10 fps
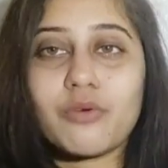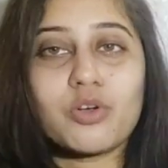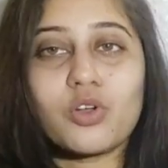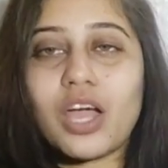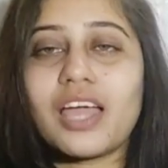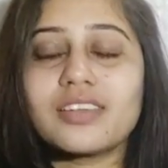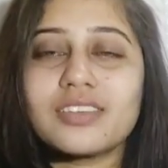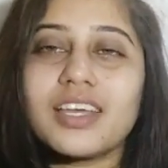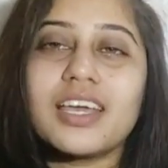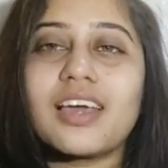I
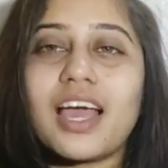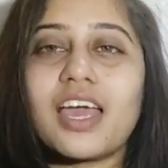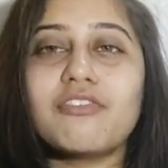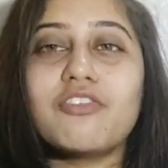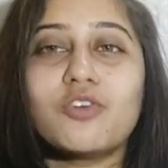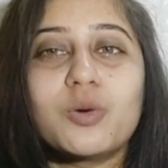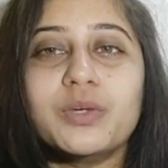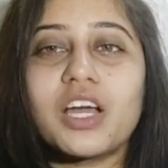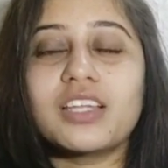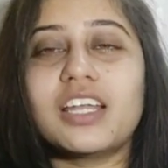think I have a
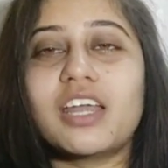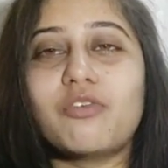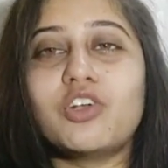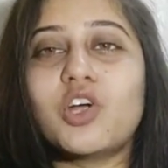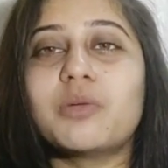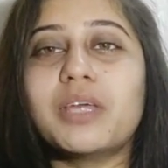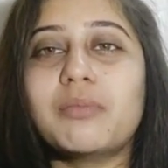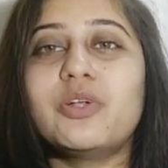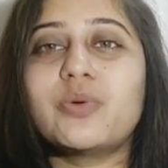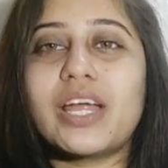phobia that I would not be
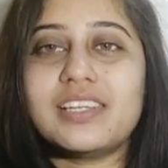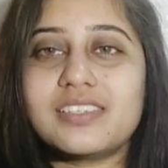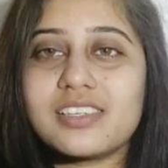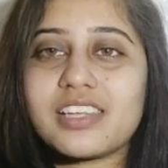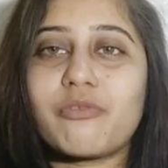able to adjust.